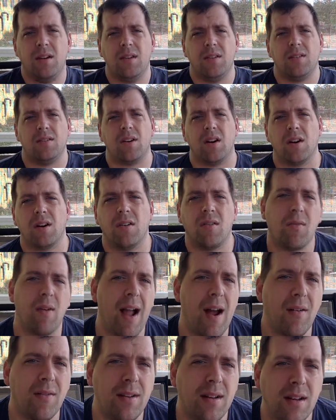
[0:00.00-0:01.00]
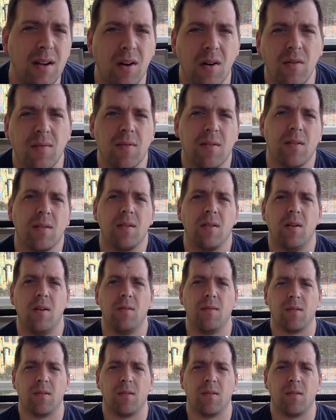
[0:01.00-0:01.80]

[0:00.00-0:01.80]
start rounding over